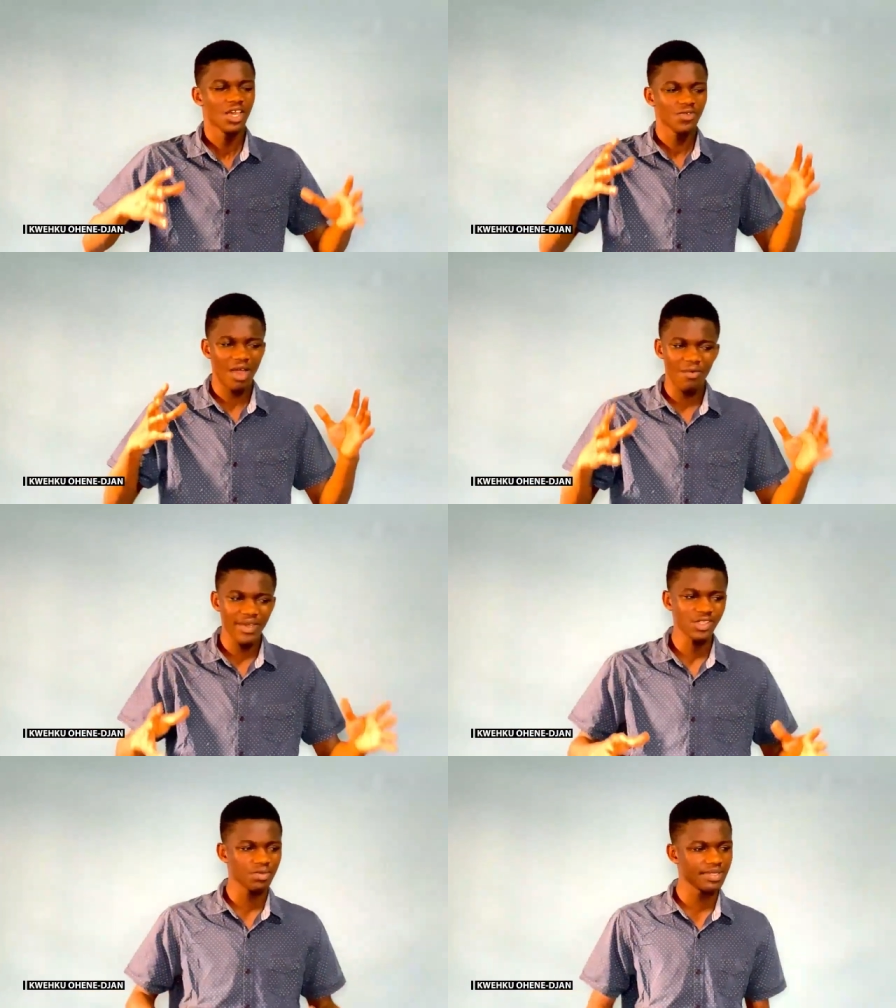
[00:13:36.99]
you are
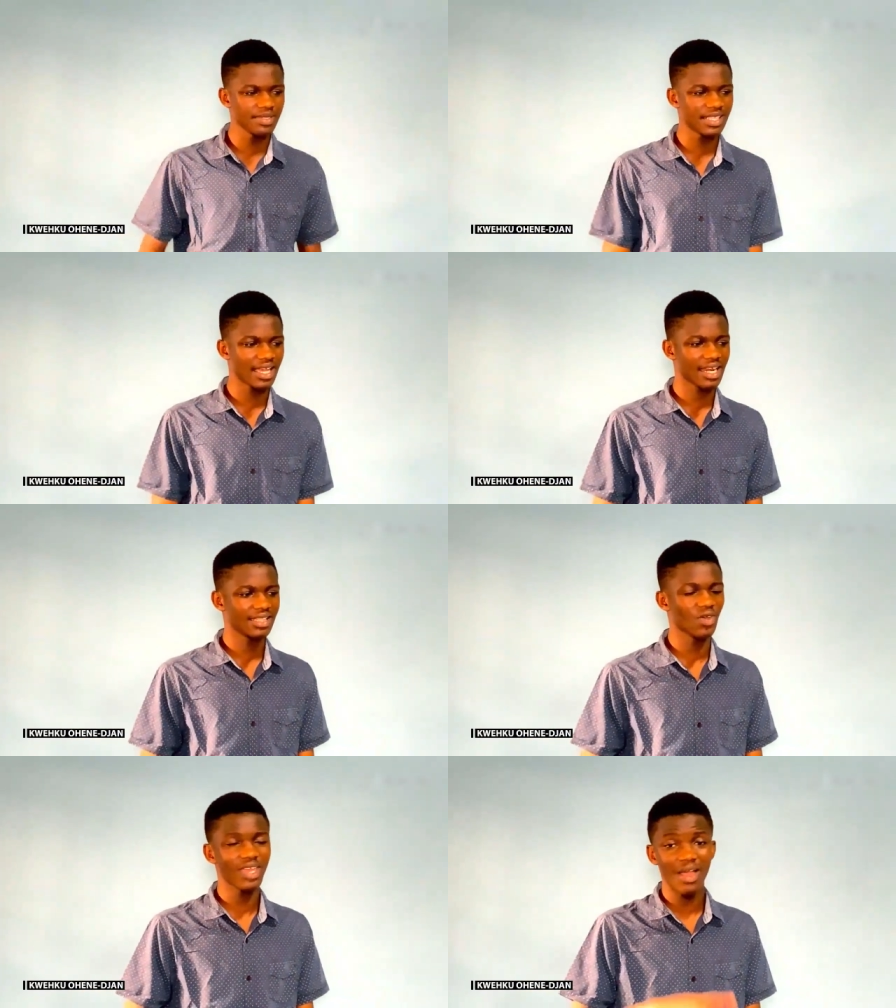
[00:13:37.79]
going to be stagnant
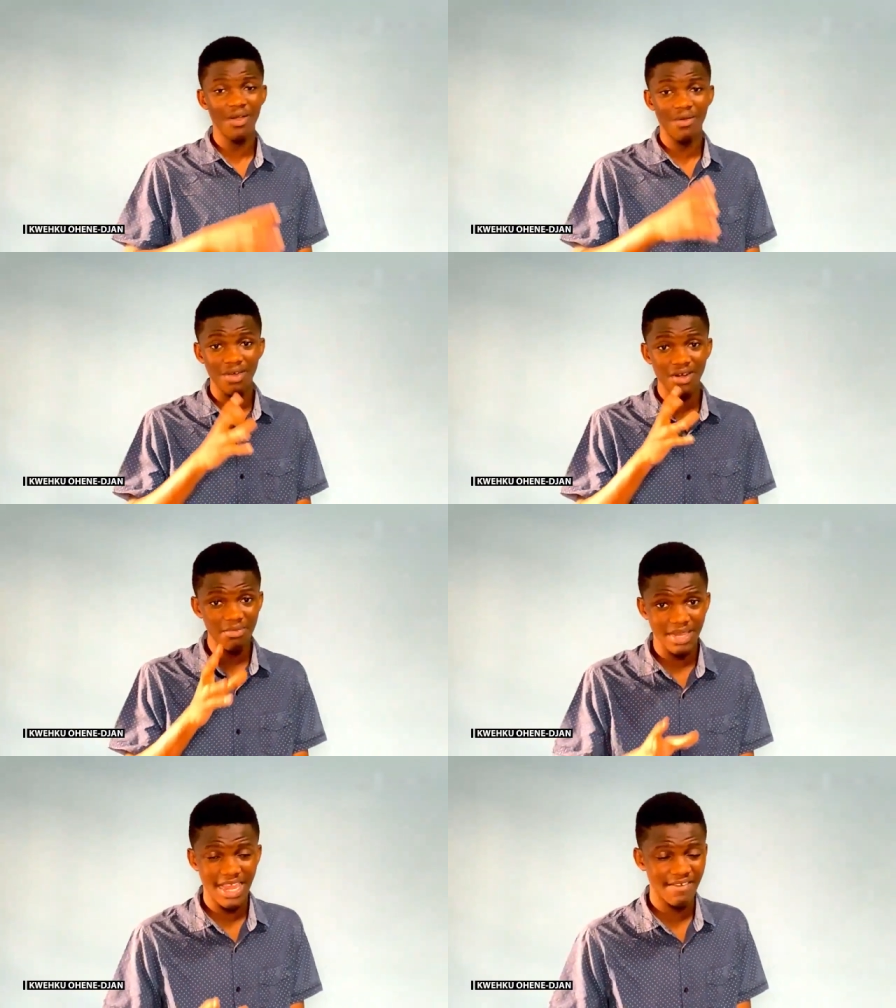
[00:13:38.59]
or you are going to be
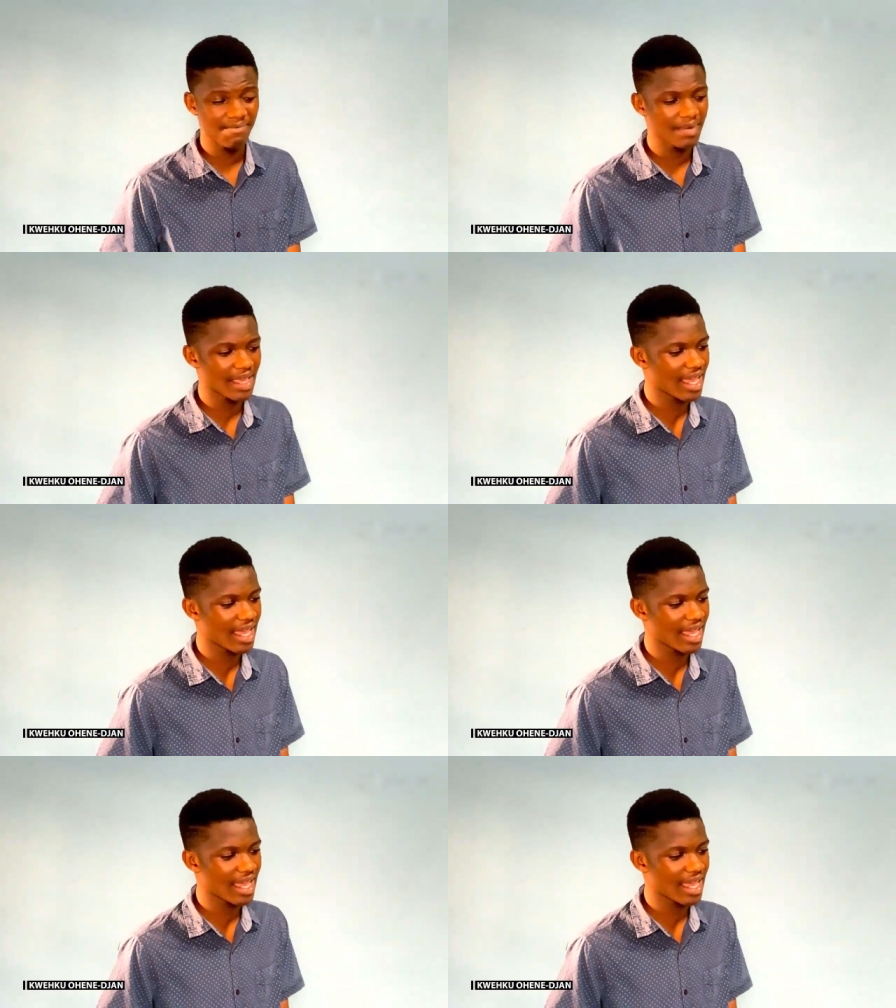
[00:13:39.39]
left behind.